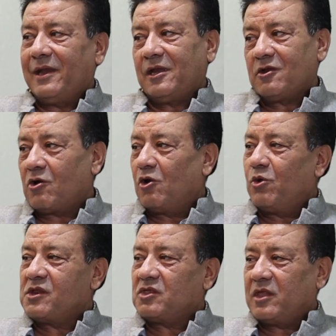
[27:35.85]
It is
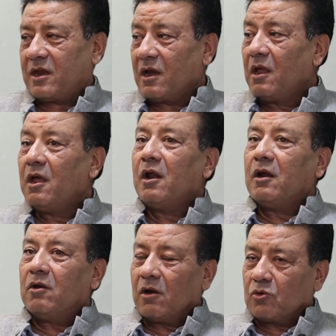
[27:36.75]
always there,
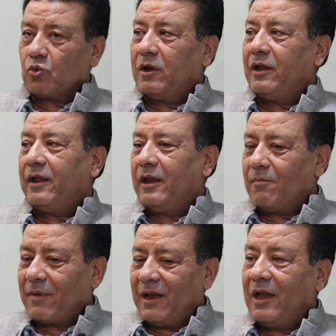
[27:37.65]
not only
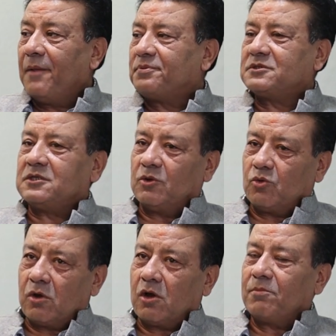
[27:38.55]
in my lips, you
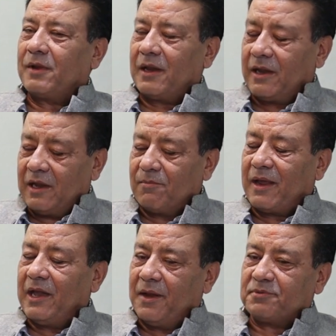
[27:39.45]
know, on my in
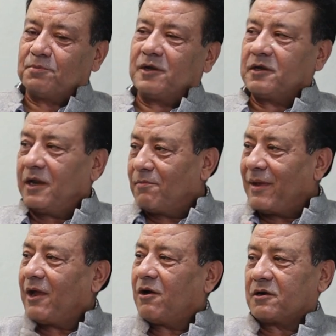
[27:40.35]
my lips, but in
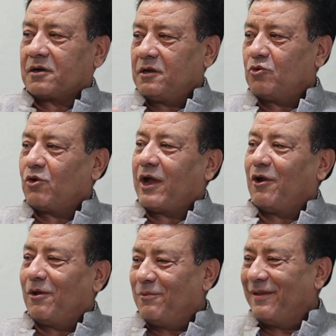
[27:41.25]
my heart. You know, I
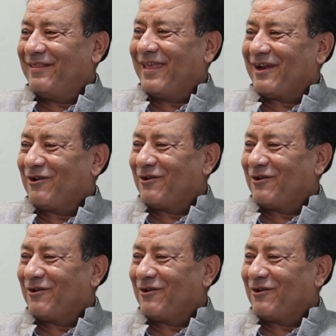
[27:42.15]
have been there